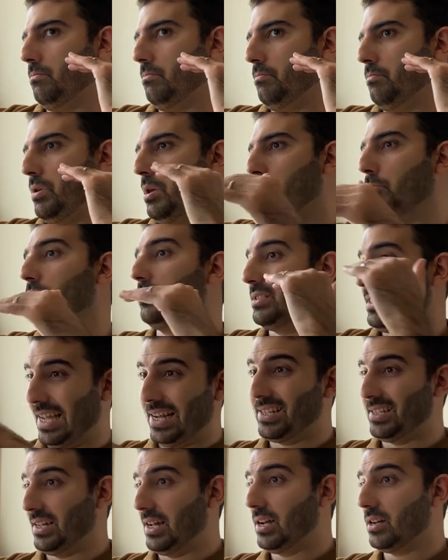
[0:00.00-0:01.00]
people's tech
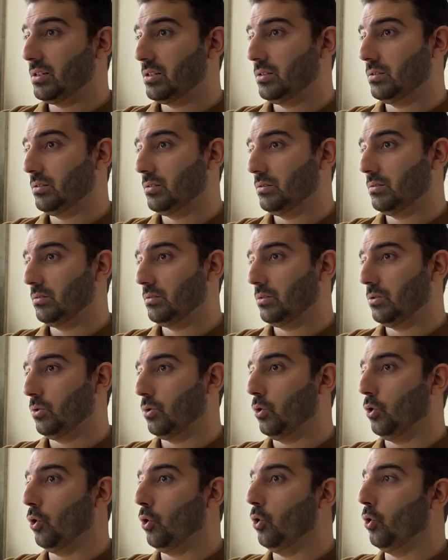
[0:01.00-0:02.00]
stack
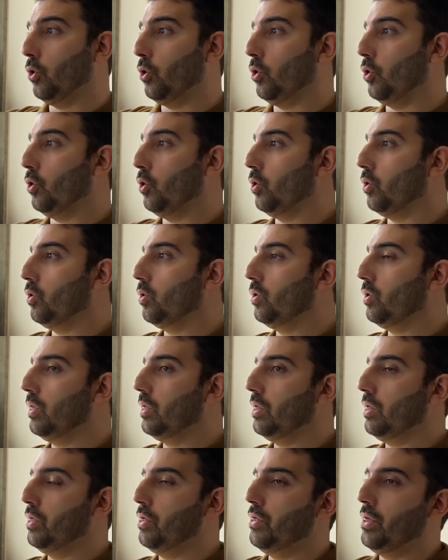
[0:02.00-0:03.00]
or
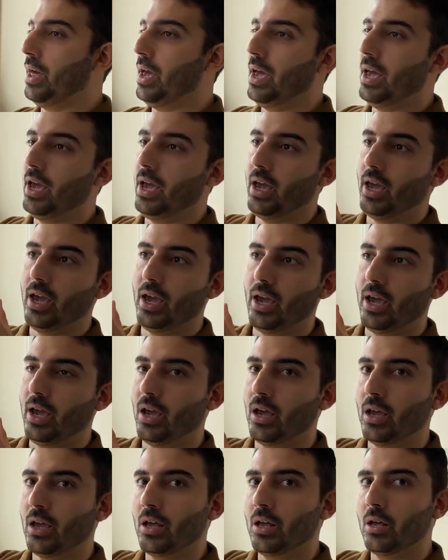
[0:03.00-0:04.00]

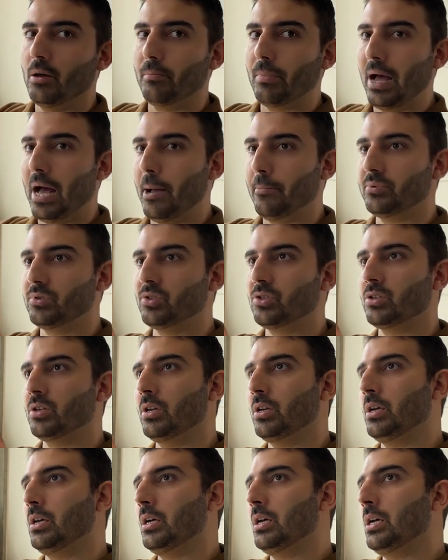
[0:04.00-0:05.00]
their
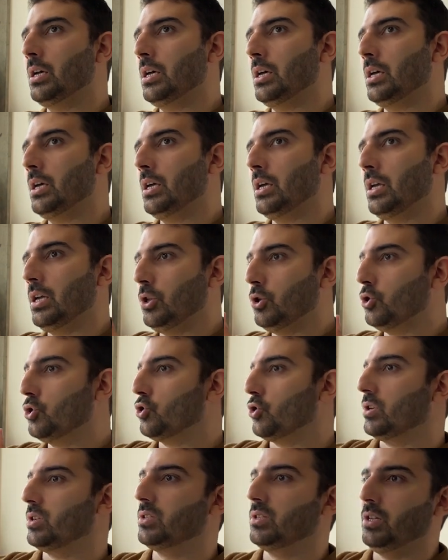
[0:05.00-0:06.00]
perhaps
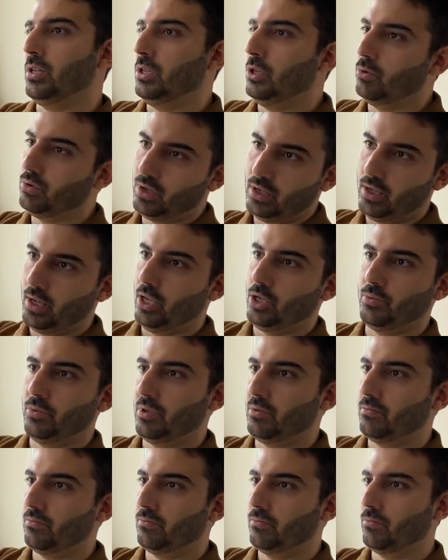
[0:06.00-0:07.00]
interest in user engagement?
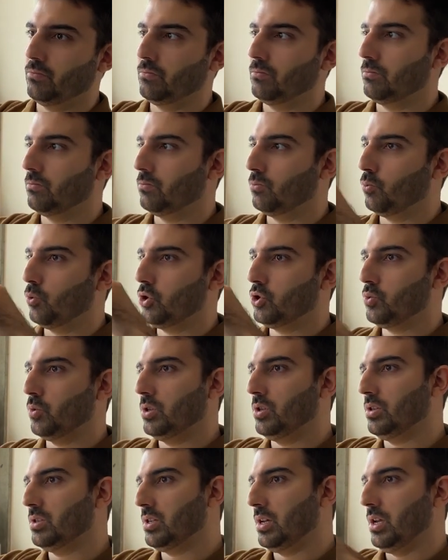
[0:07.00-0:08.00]
Which would
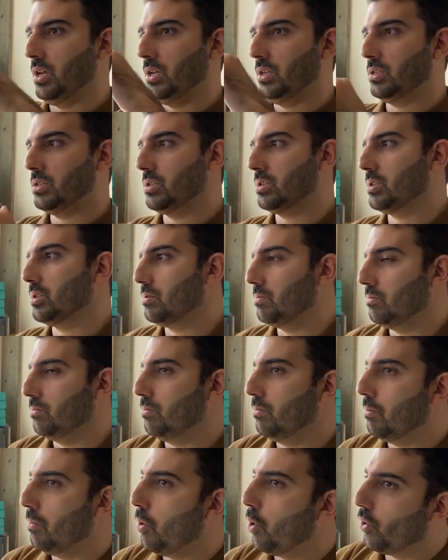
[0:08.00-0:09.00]
you say is
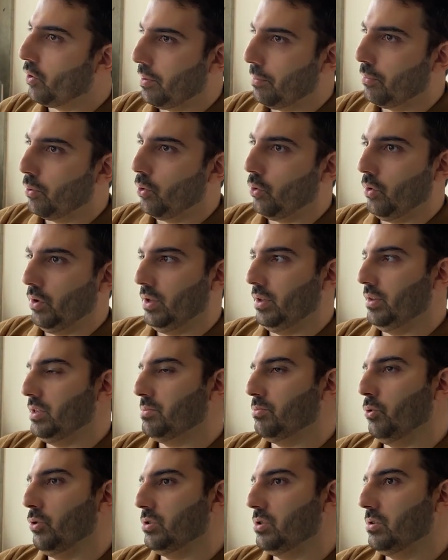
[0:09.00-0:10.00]
more important at this
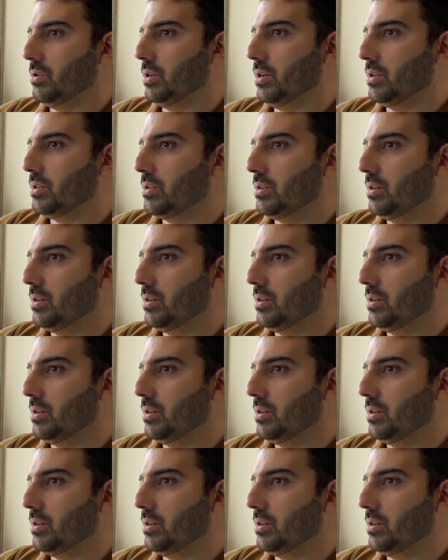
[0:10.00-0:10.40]
point to you guys?